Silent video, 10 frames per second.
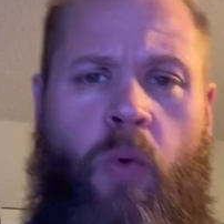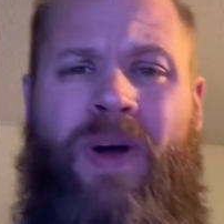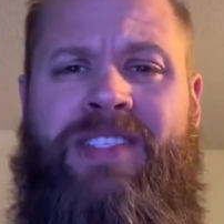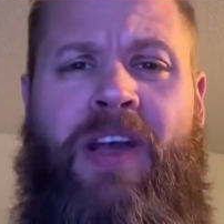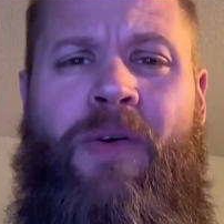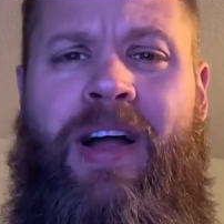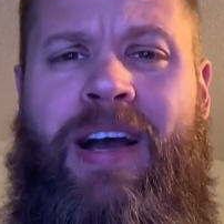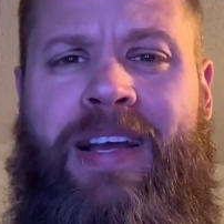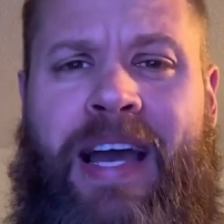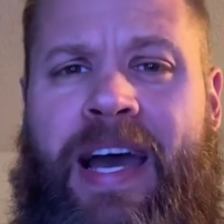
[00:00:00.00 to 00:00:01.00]
What's going
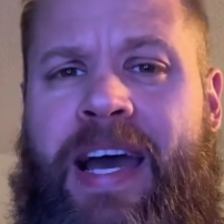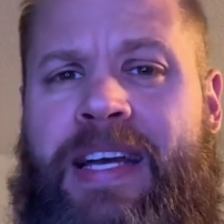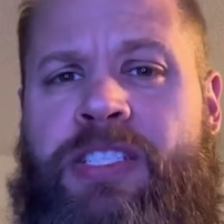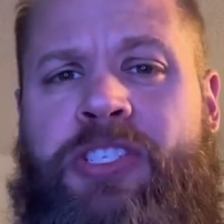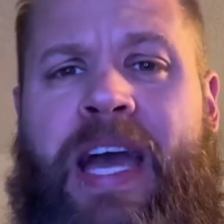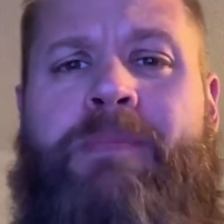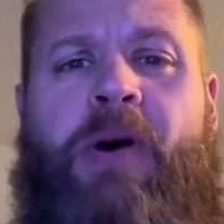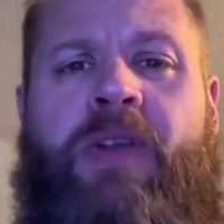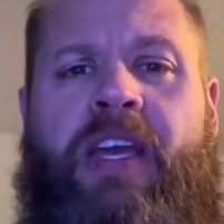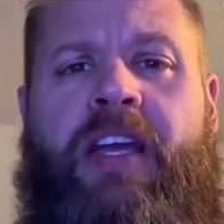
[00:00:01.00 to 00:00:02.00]
on guys? Chad
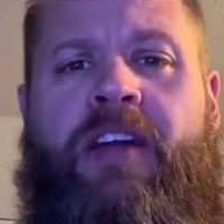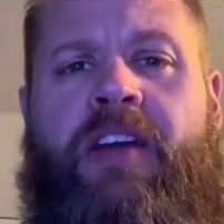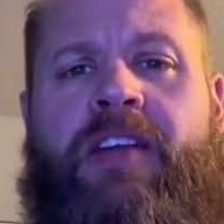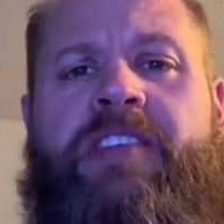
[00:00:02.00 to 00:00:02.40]
Boney here.